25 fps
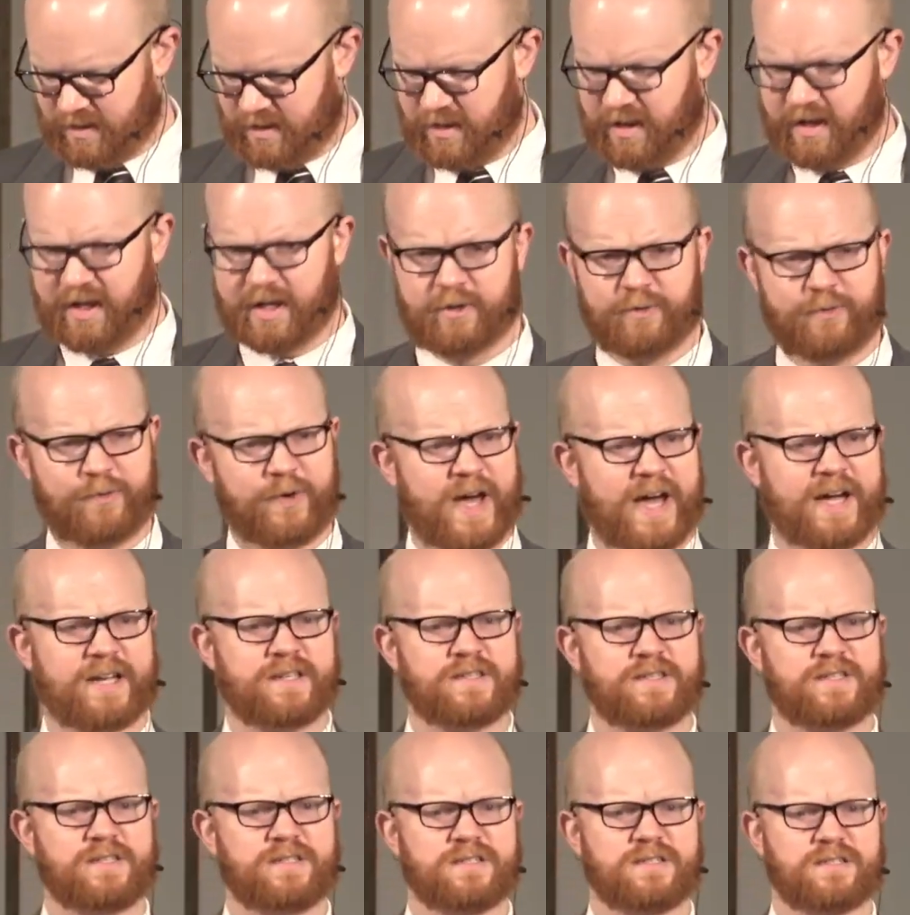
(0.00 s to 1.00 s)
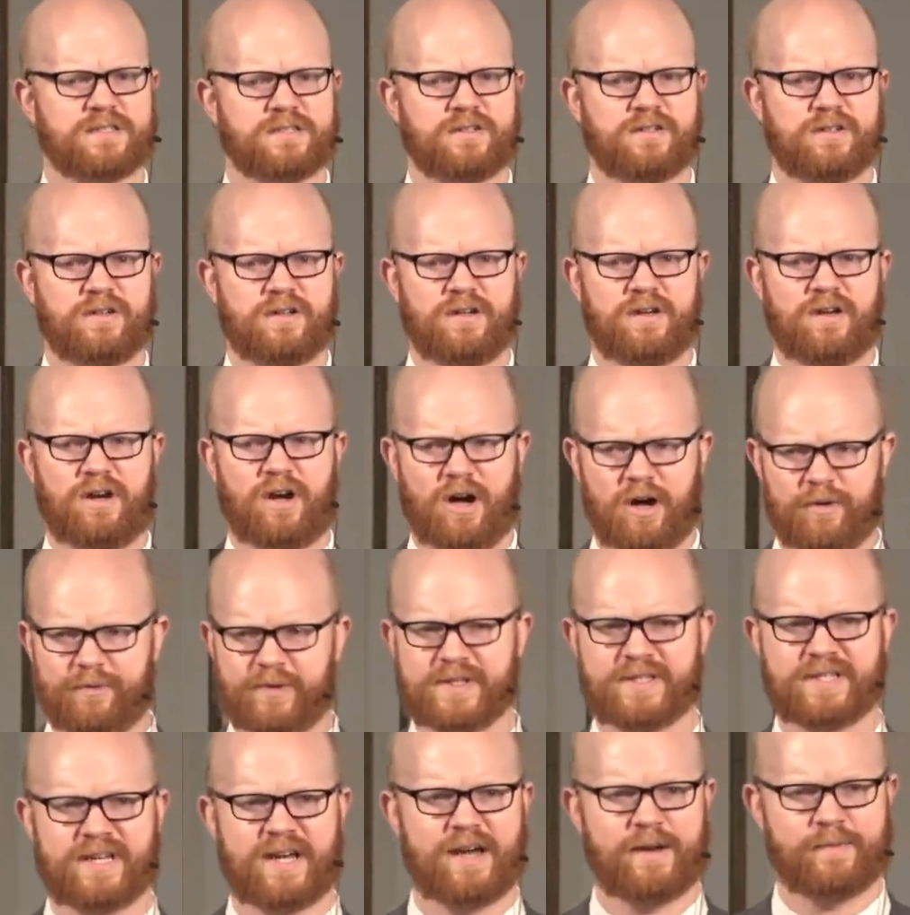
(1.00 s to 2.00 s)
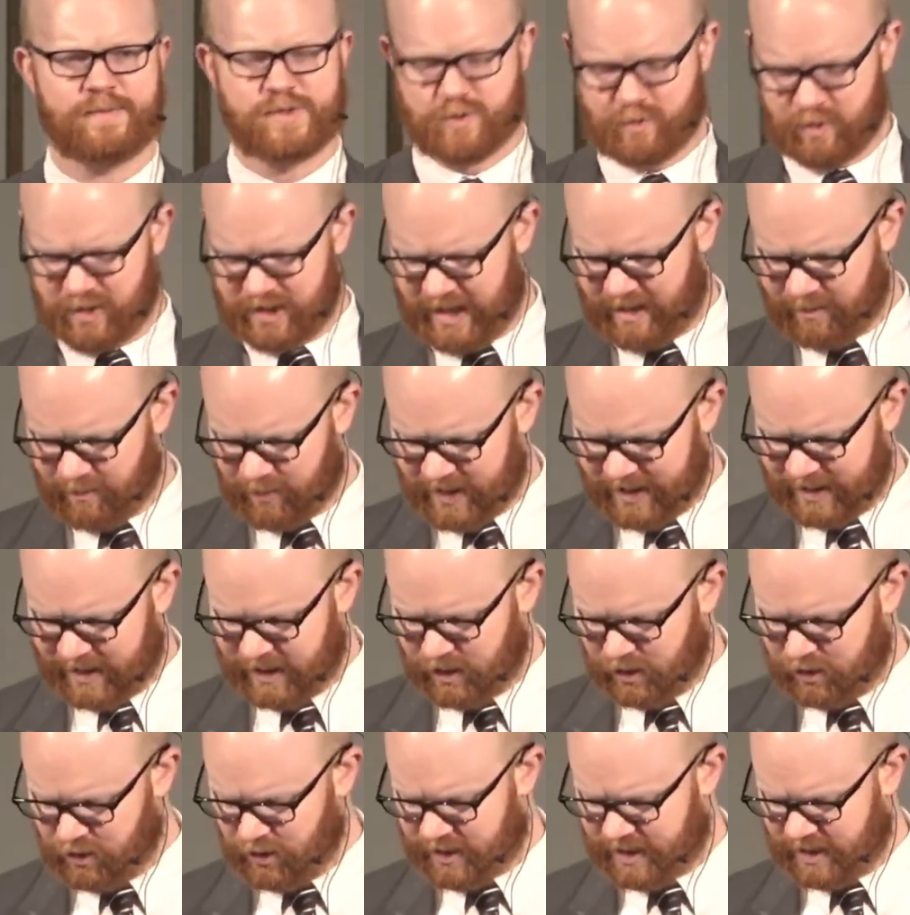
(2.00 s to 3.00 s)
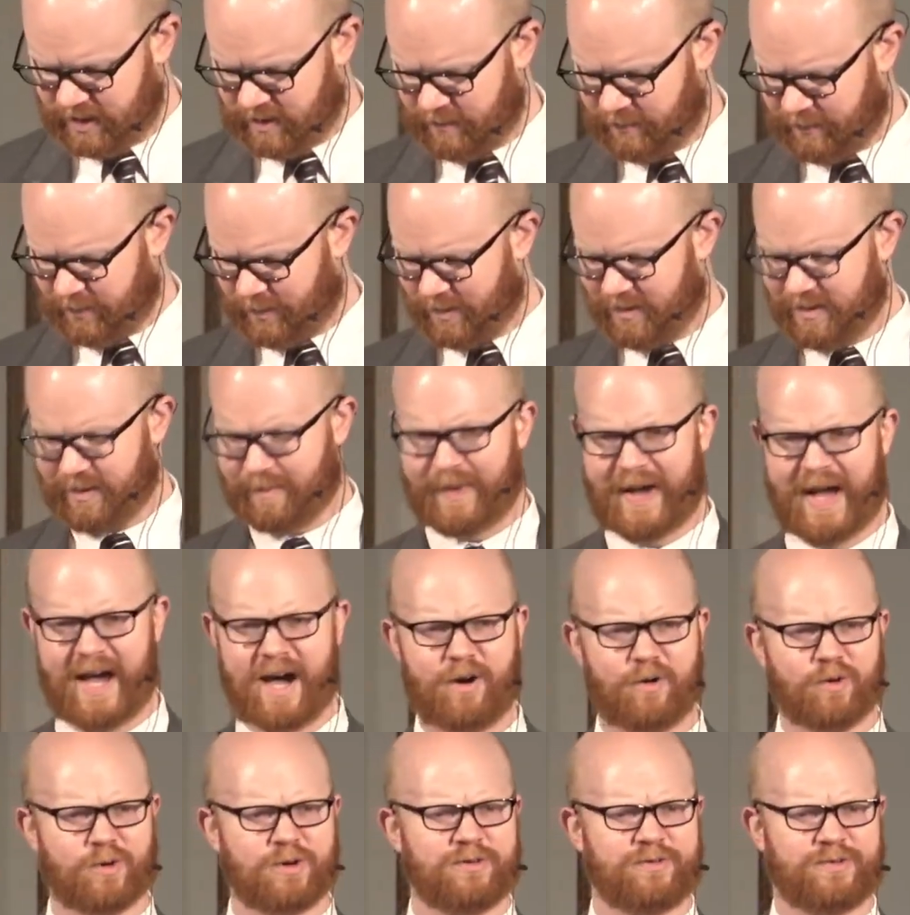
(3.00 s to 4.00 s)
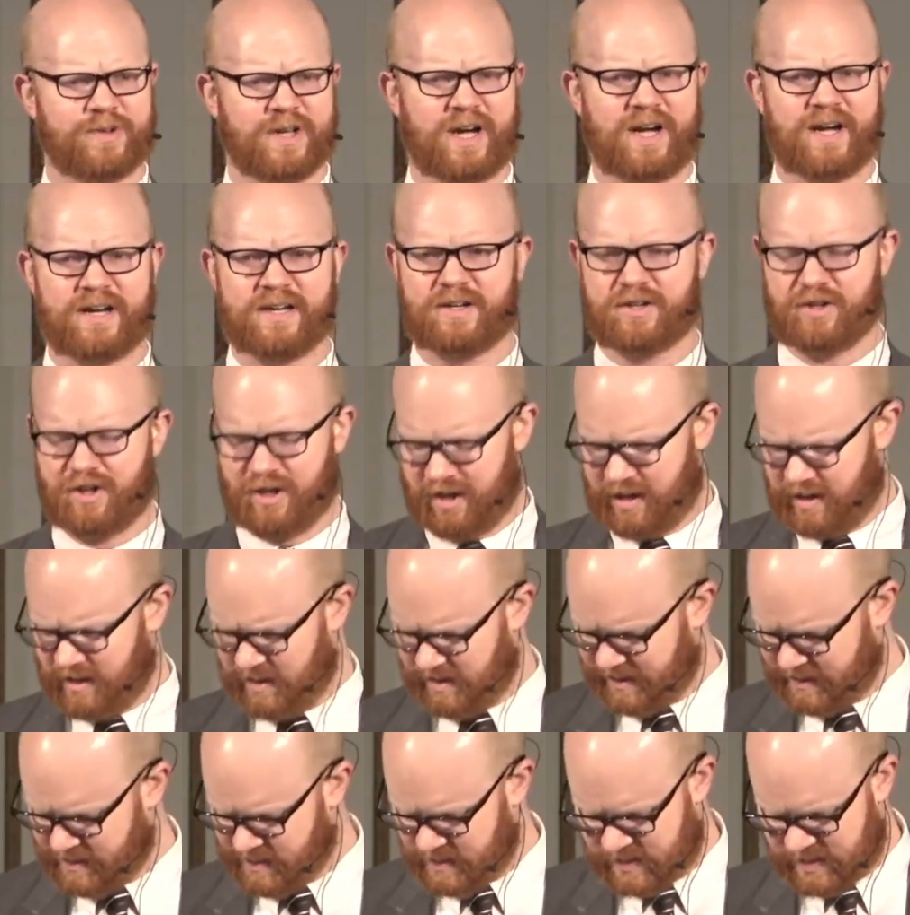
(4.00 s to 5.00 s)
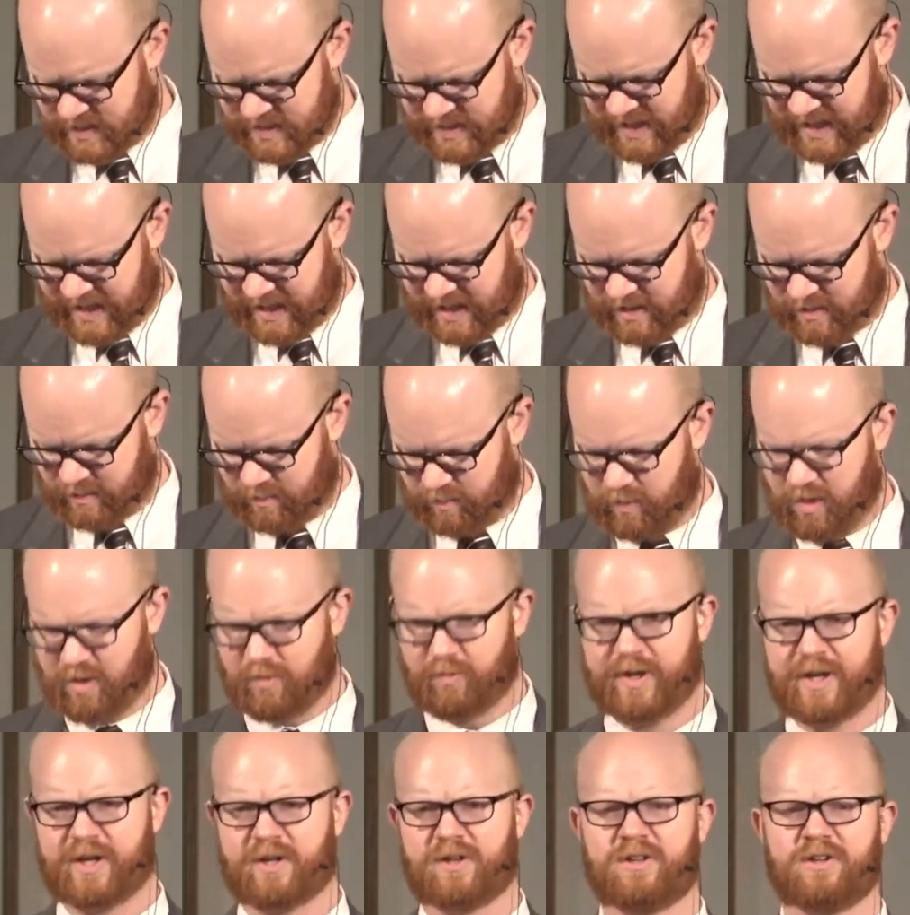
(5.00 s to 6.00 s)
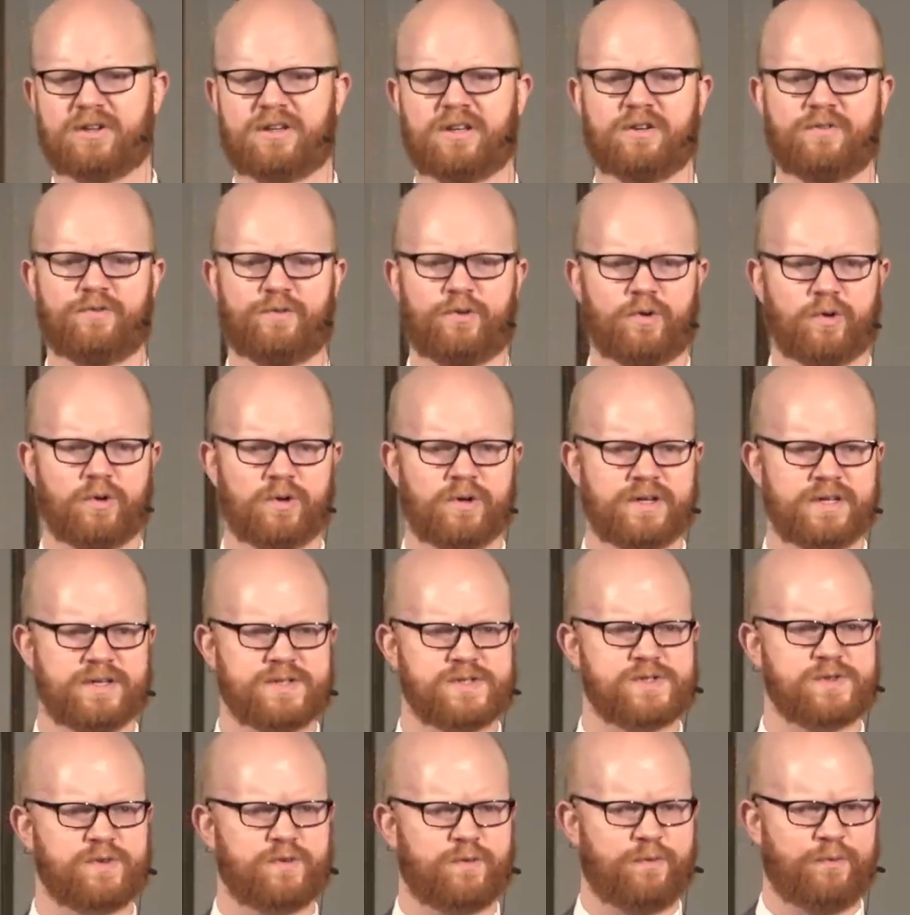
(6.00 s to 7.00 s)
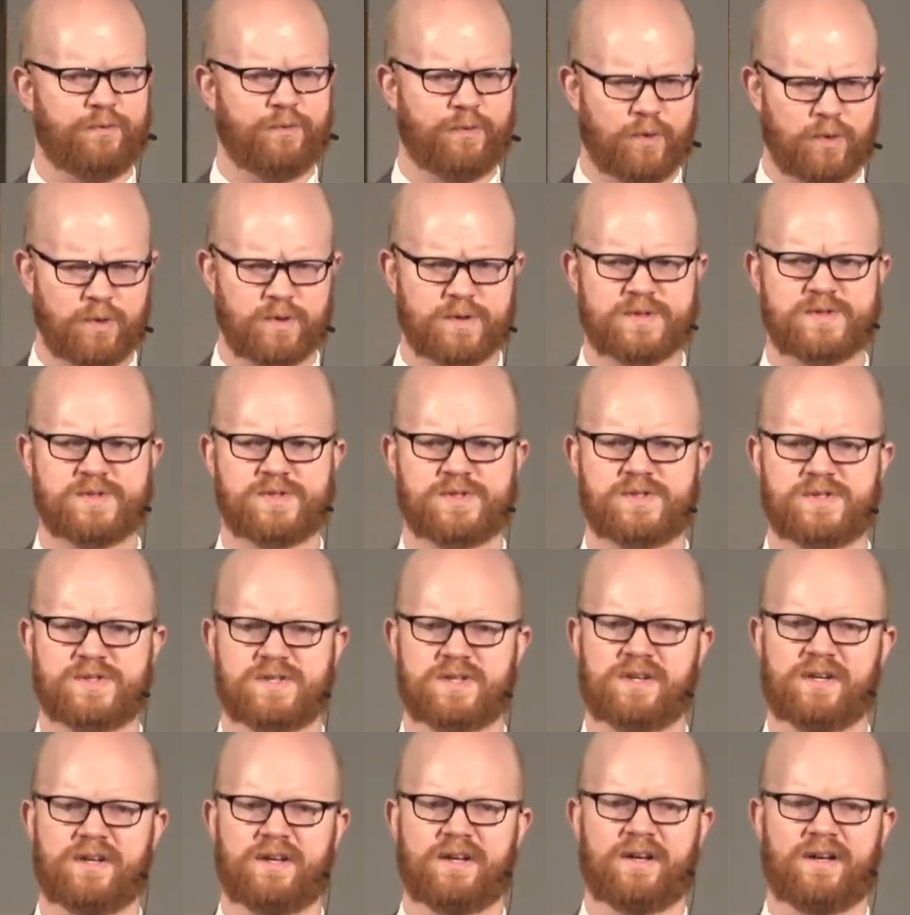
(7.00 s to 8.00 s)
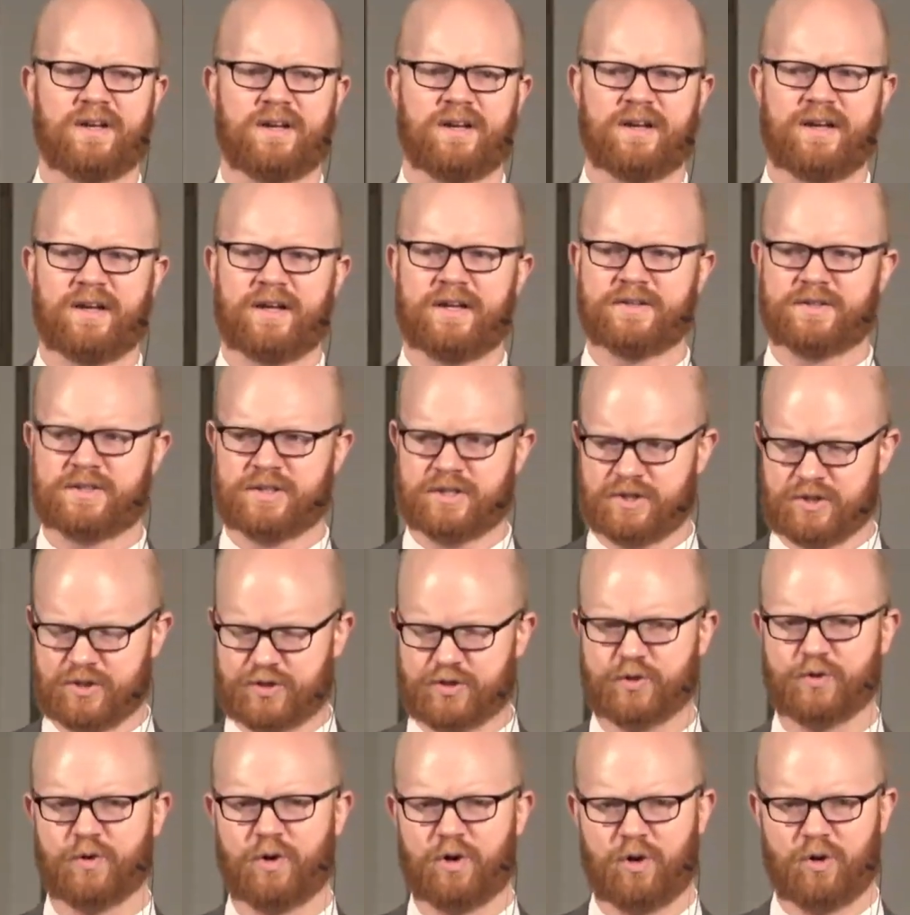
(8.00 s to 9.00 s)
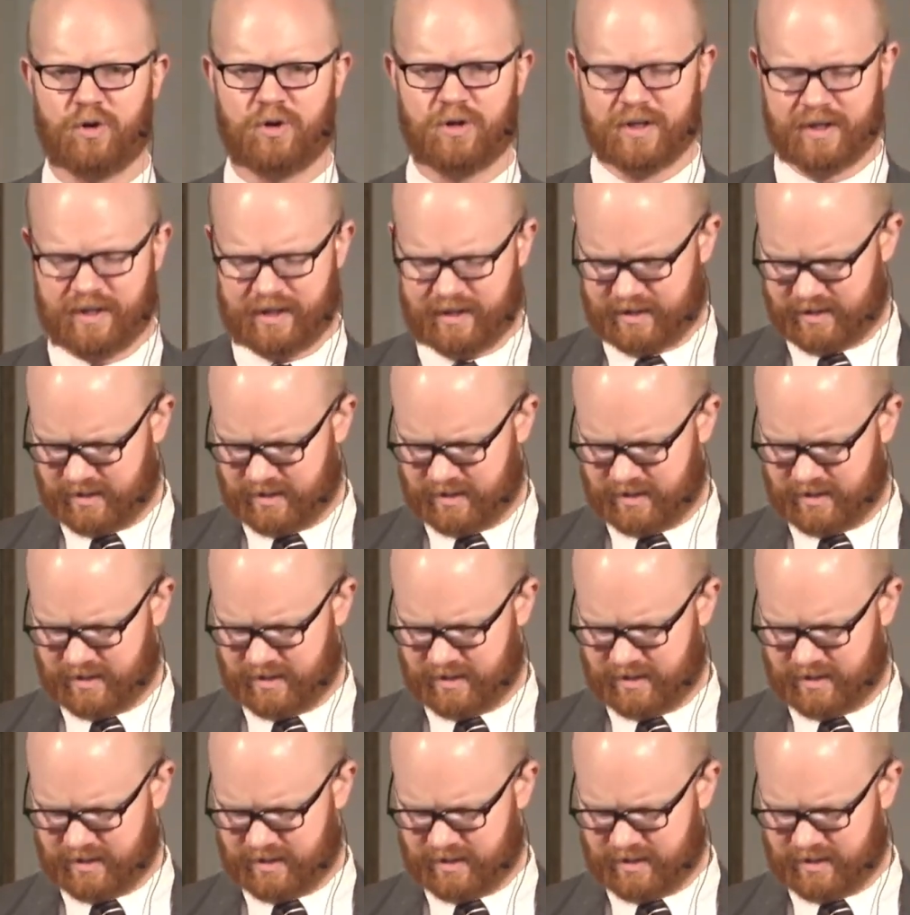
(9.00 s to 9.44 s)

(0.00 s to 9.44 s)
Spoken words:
In fact, oftentimes we're not really looking for the power of God at all. Instead, what we are looking for is force and control.